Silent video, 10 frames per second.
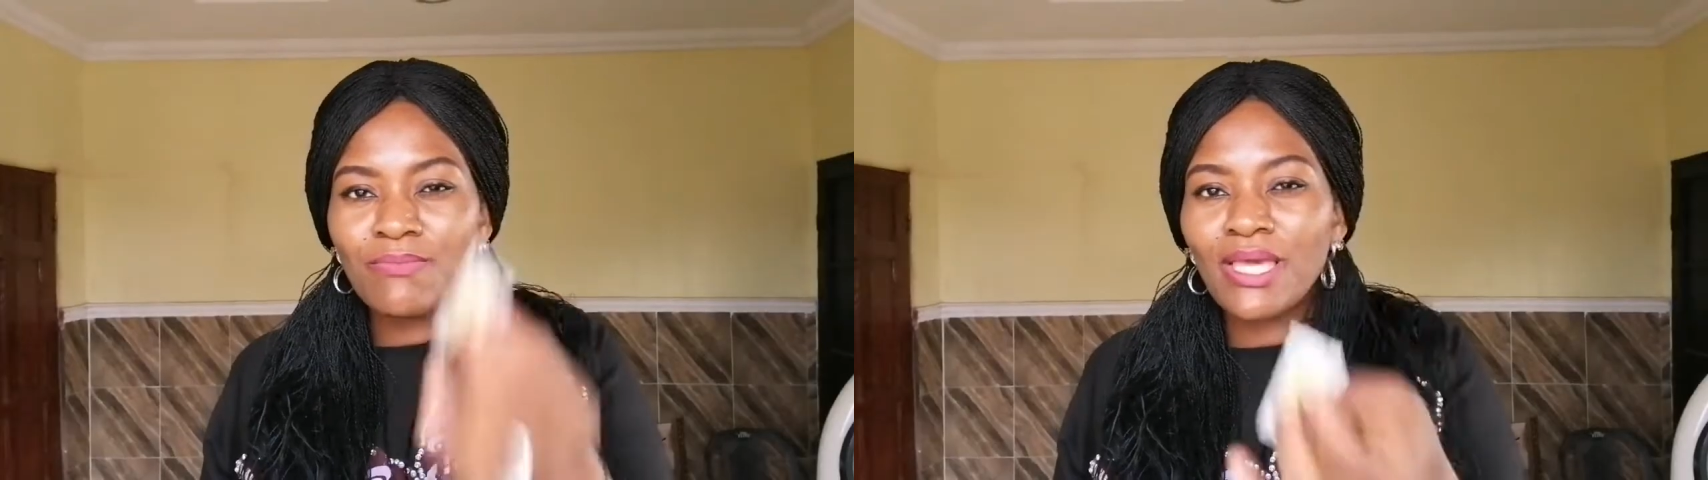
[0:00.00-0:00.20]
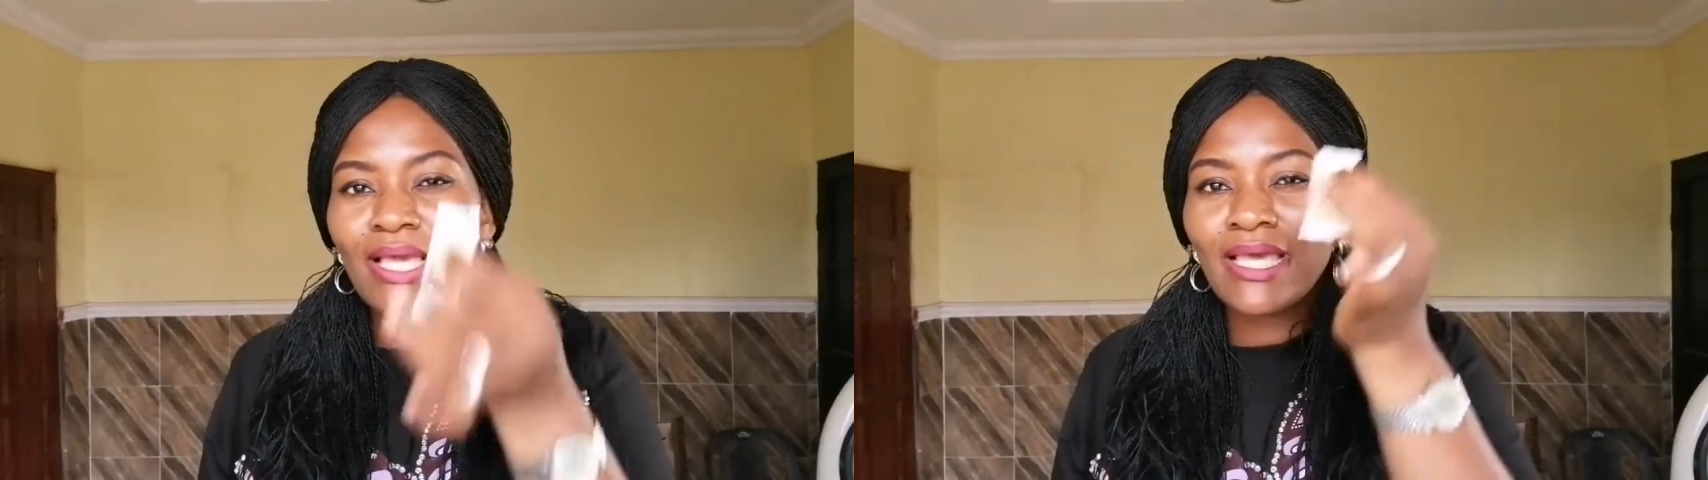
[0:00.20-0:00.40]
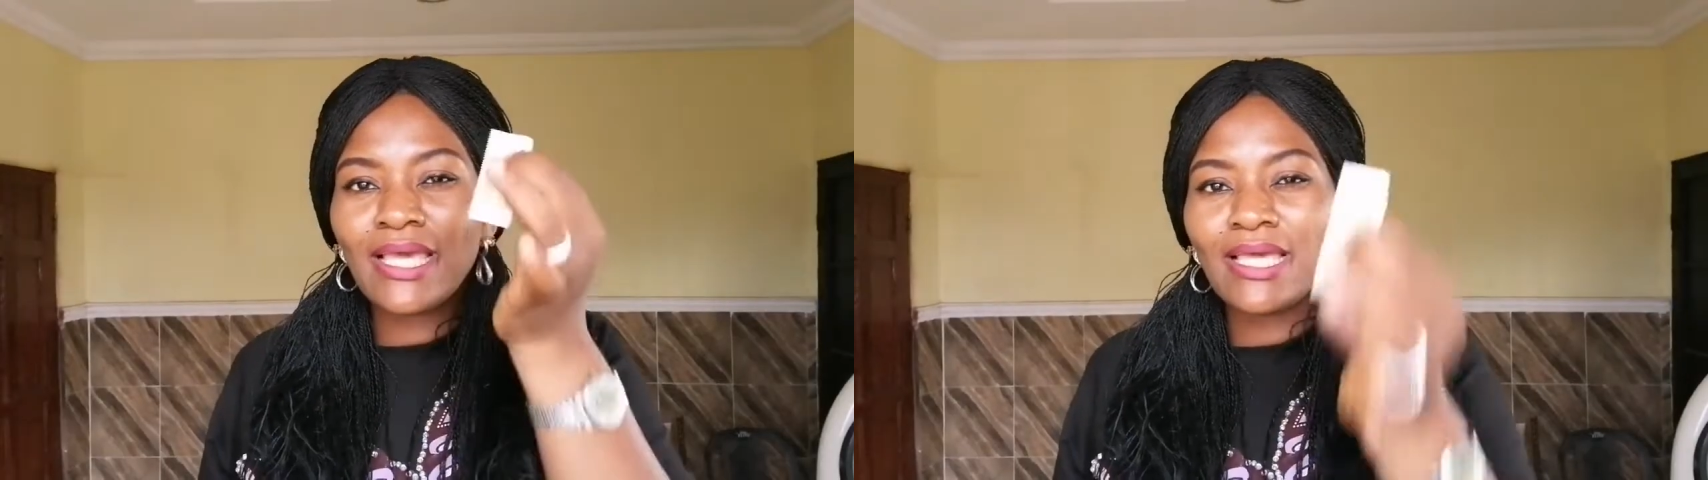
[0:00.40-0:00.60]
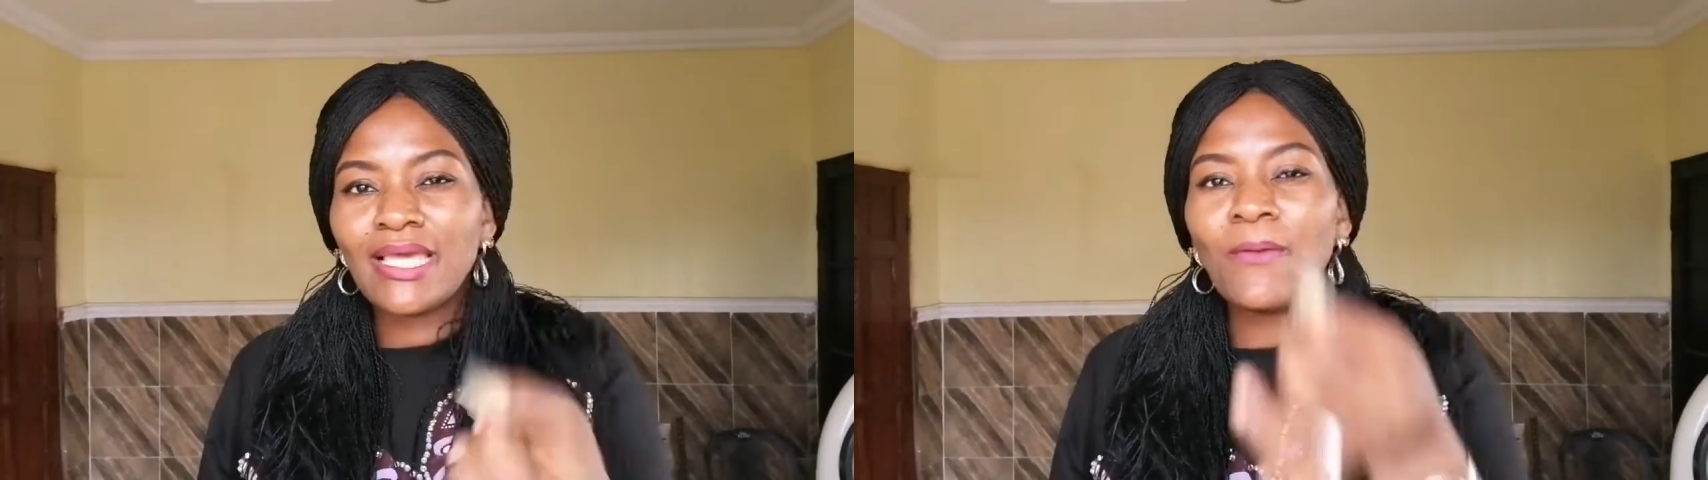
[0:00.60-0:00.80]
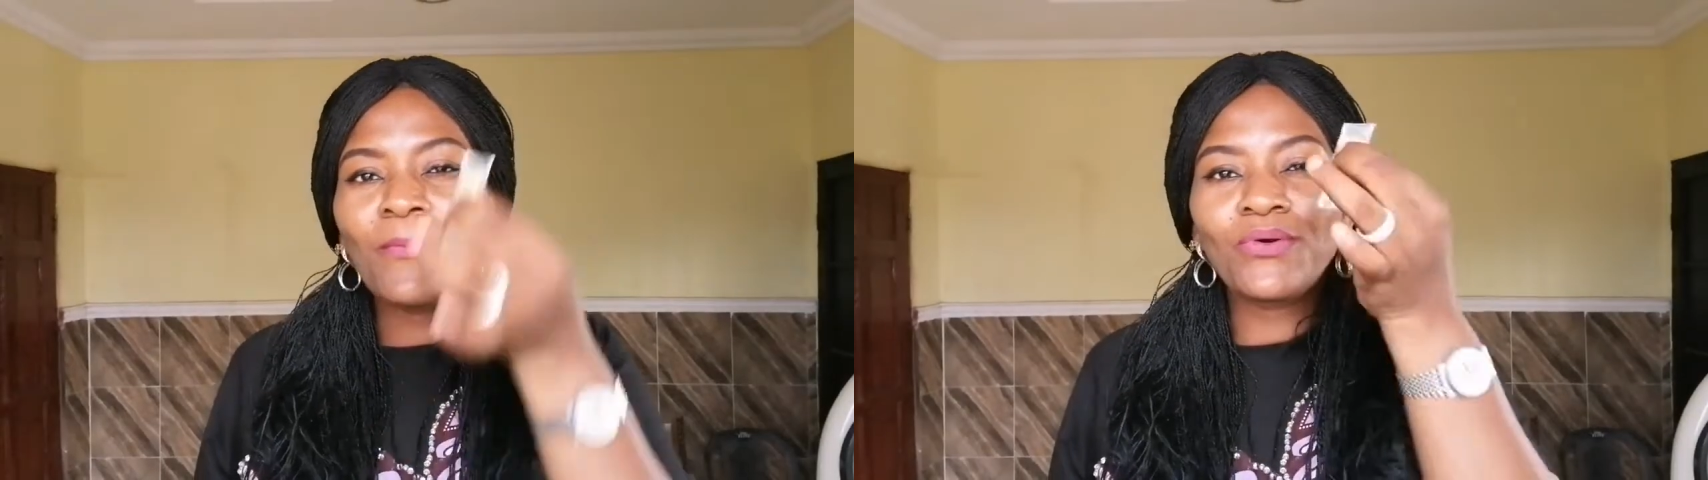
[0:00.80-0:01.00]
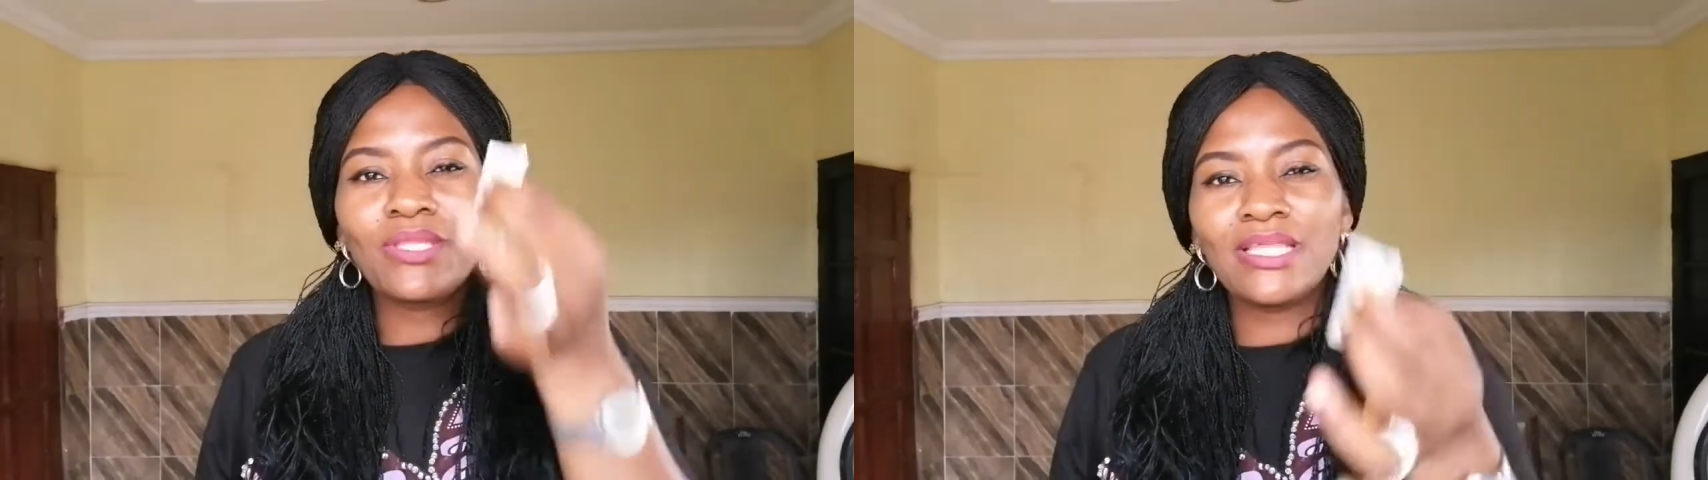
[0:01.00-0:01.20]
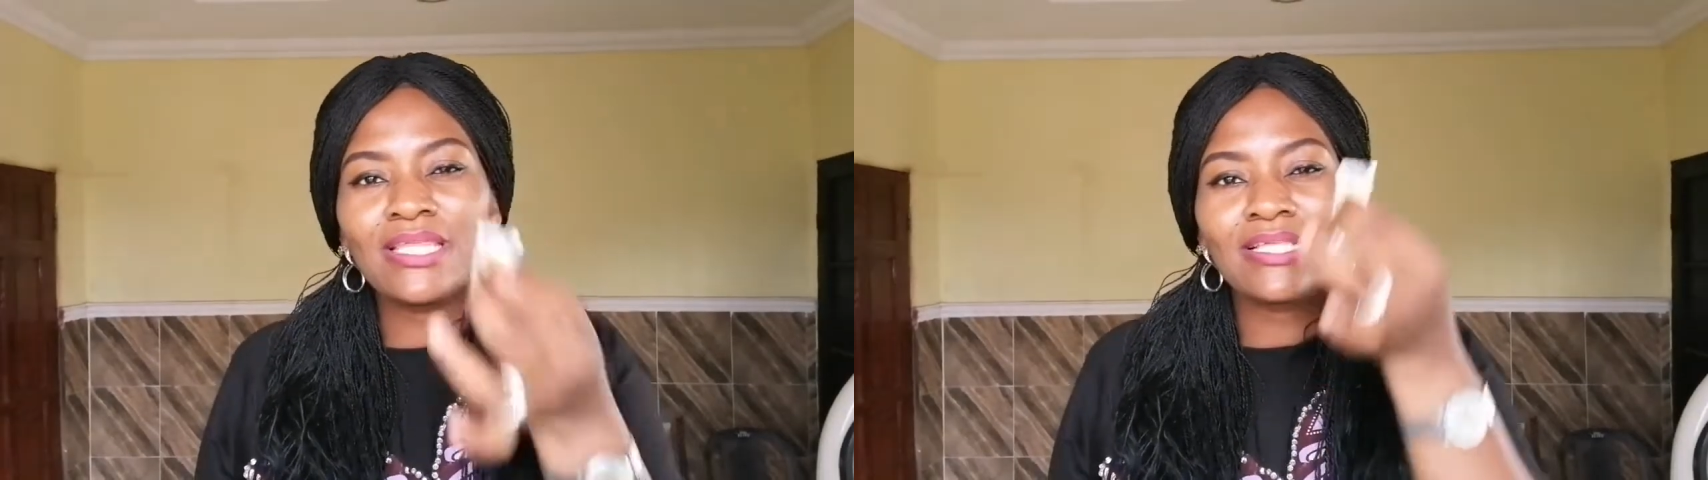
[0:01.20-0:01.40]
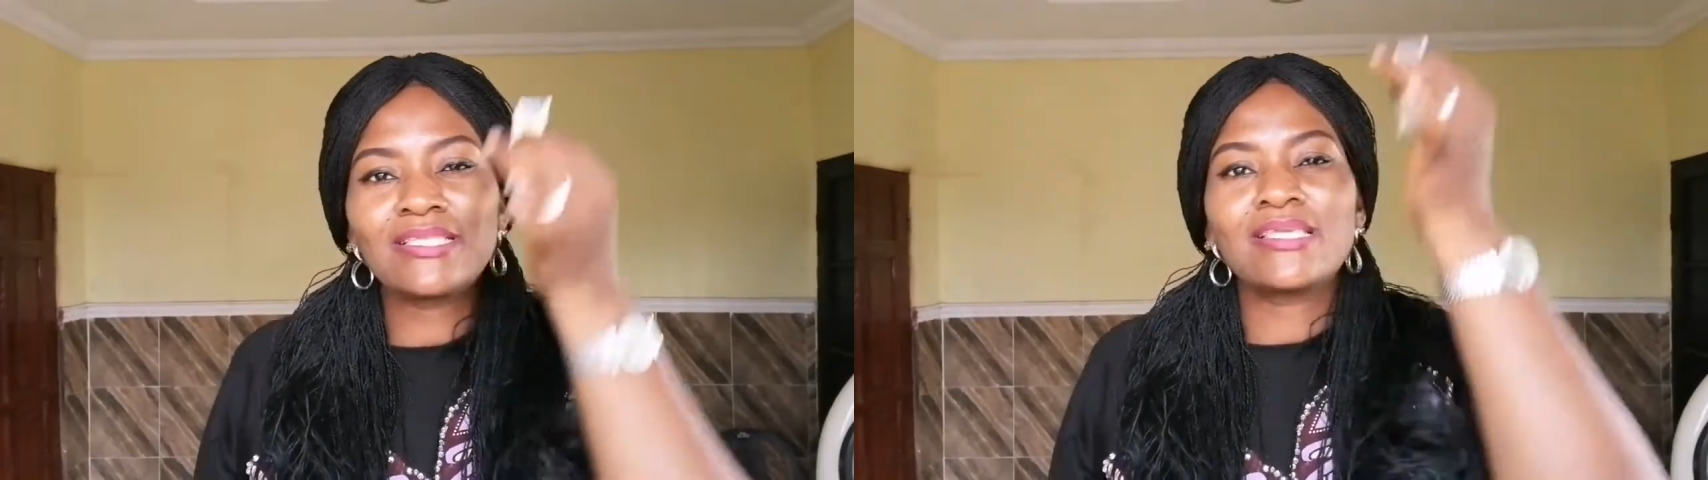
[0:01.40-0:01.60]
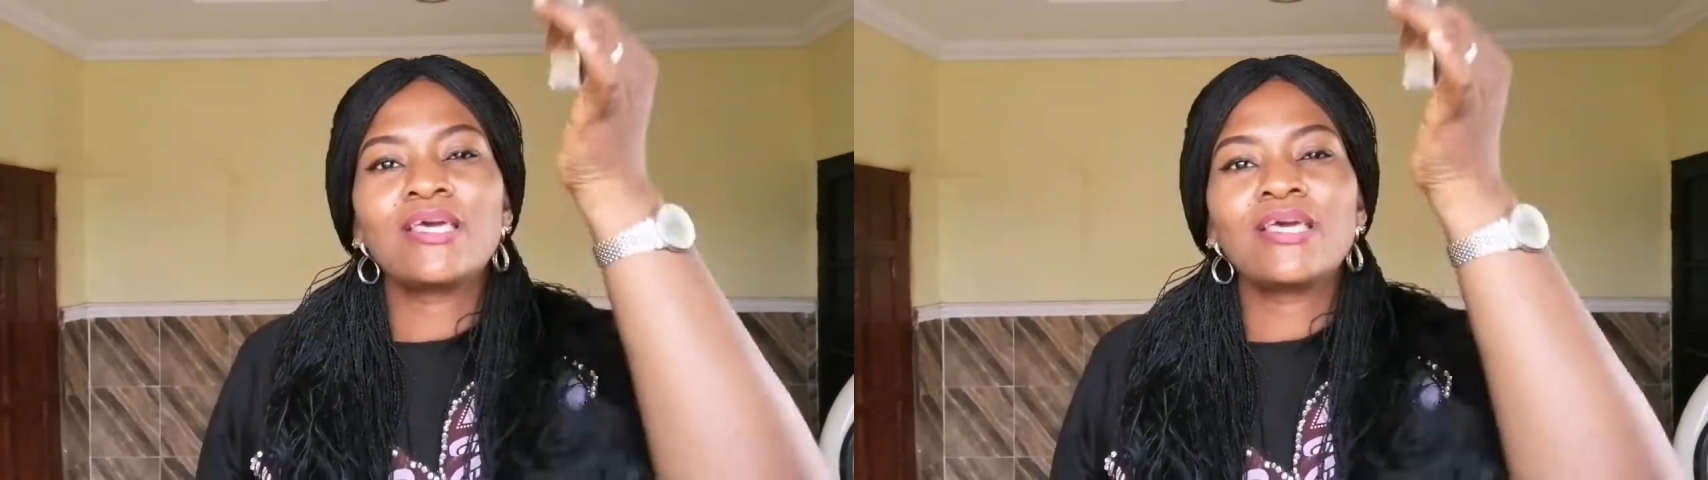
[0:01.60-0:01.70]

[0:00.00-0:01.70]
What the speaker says: make opening it